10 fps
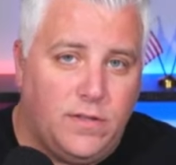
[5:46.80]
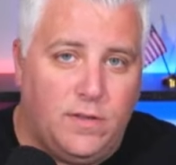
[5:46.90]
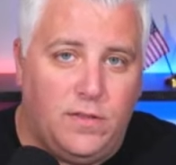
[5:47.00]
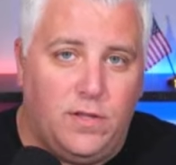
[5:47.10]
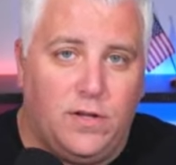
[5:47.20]

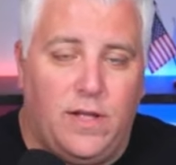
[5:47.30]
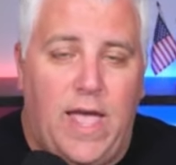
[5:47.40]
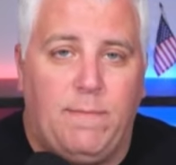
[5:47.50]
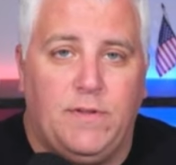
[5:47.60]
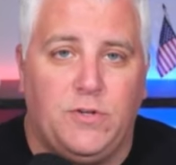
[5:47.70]
the
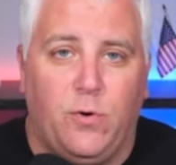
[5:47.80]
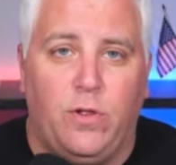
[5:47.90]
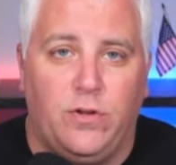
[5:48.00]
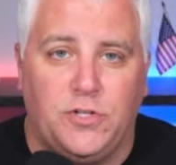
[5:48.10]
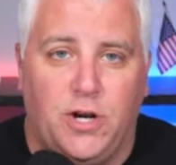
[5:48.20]
Edmonton
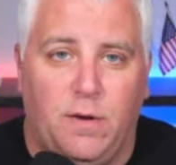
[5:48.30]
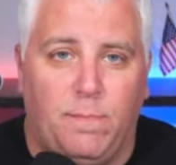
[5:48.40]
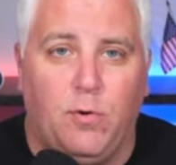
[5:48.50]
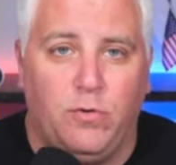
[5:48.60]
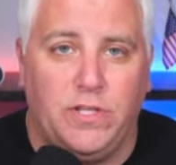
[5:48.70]
Oilers are going to
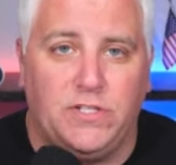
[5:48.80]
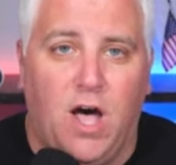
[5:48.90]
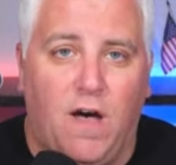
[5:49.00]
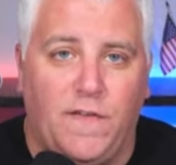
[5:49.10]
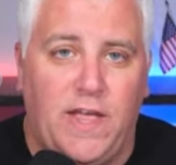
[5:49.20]
pull this
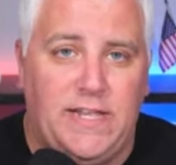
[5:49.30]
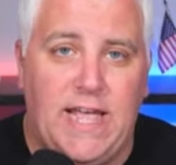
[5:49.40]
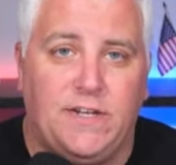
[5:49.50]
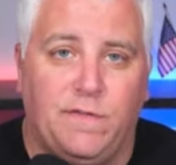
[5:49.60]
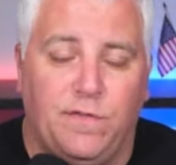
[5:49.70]
off and
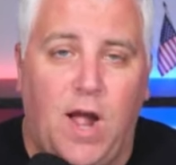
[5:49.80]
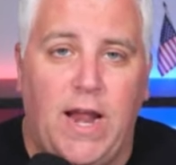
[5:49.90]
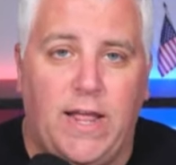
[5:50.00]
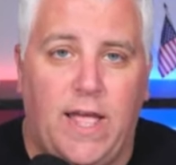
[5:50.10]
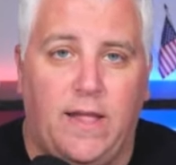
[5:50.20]
get to
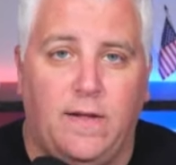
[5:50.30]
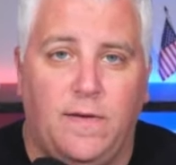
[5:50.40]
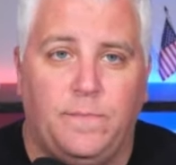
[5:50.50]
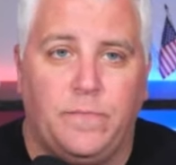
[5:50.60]
Friday,